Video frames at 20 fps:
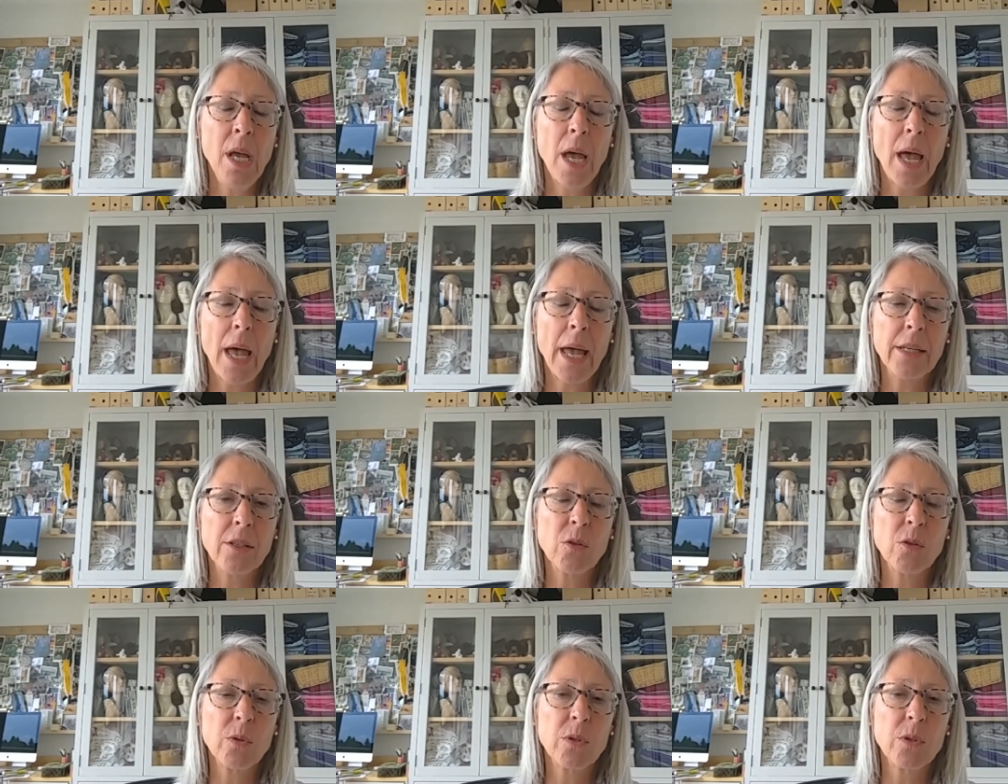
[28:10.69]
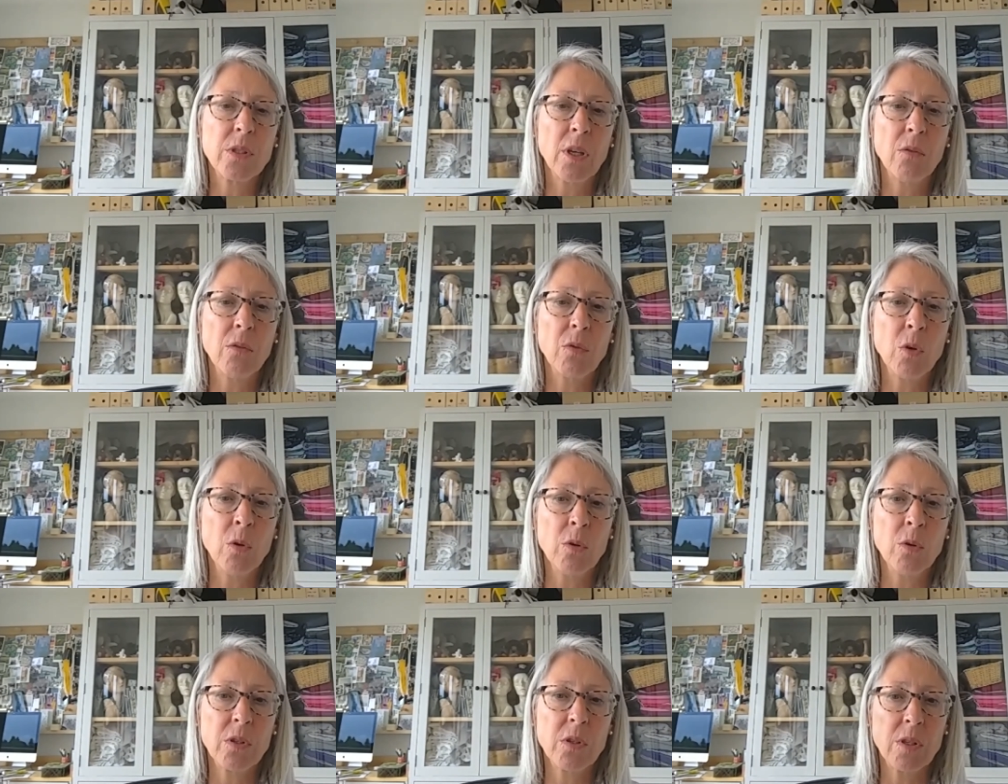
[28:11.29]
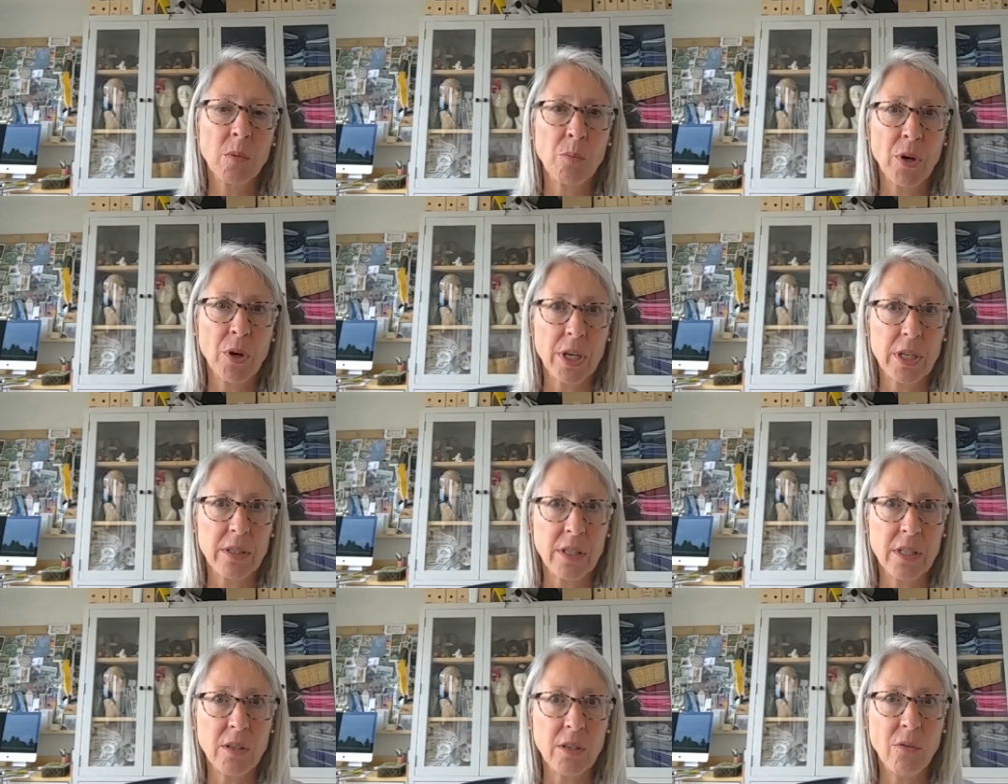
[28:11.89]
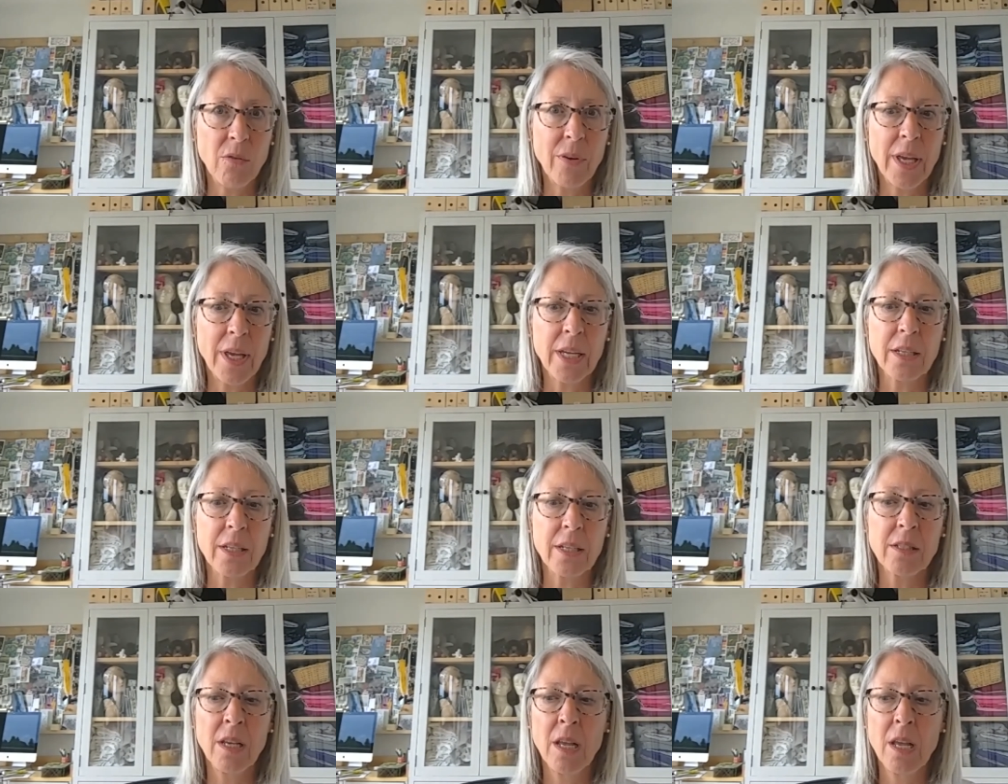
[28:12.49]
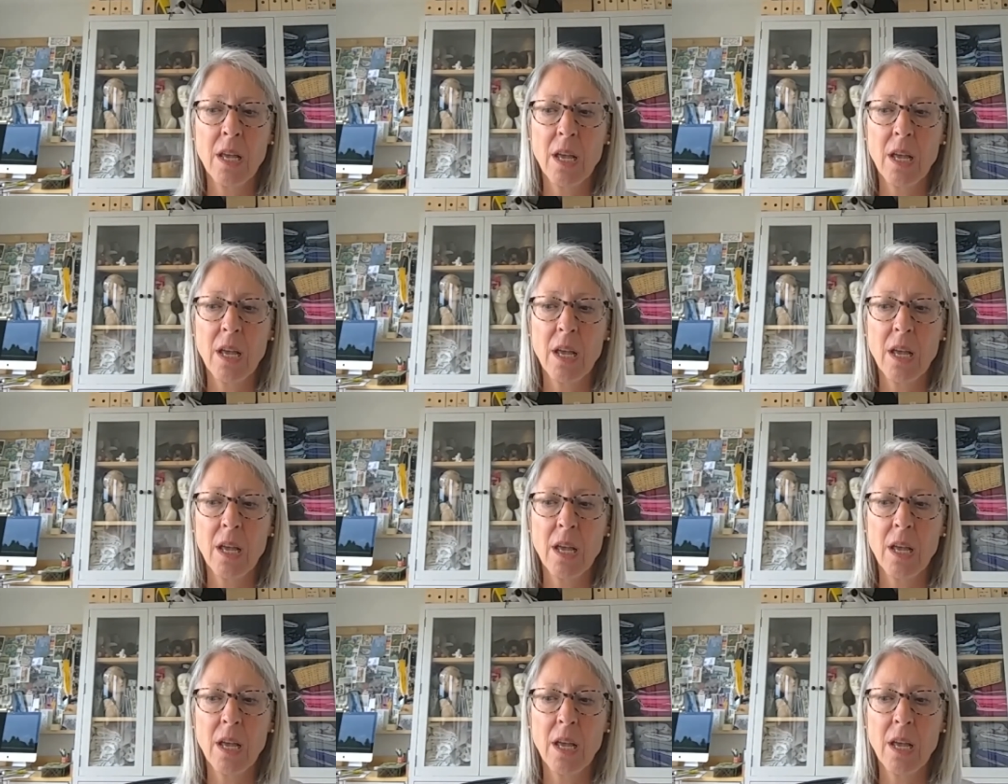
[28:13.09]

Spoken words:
and also, of course, the Brexit effect.